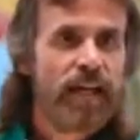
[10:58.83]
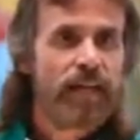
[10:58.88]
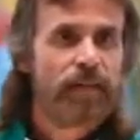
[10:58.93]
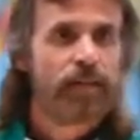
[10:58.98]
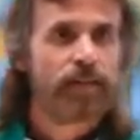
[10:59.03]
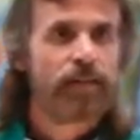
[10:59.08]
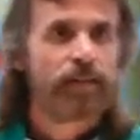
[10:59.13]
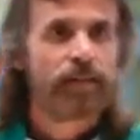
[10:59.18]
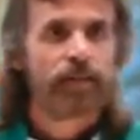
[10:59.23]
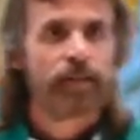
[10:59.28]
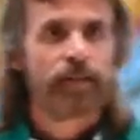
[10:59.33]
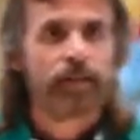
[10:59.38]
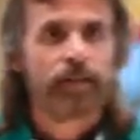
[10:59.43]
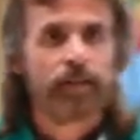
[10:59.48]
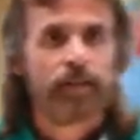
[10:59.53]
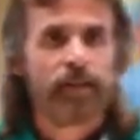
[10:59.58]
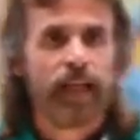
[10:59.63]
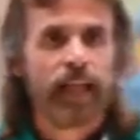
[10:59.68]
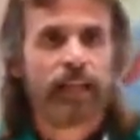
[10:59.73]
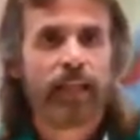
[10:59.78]
faith
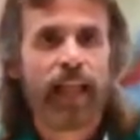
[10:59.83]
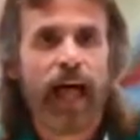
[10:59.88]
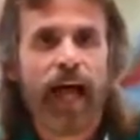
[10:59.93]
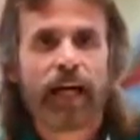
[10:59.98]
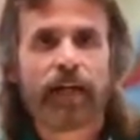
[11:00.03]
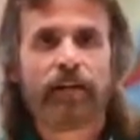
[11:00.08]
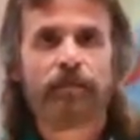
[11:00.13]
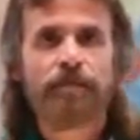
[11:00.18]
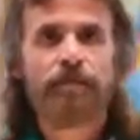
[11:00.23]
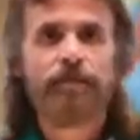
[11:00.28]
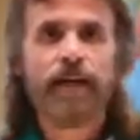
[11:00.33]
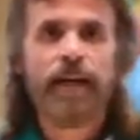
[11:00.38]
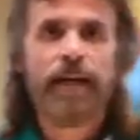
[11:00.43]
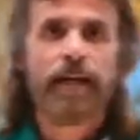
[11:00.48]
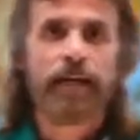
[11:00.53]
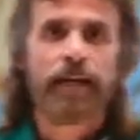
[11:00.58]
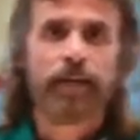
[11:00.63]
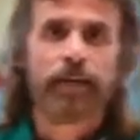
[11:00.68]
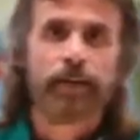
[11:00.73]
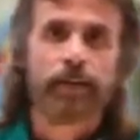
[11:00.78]
and lack of
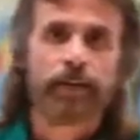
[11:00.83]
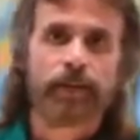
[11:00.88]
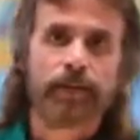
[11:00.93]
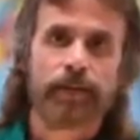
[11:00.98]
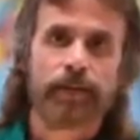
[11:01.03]
faith,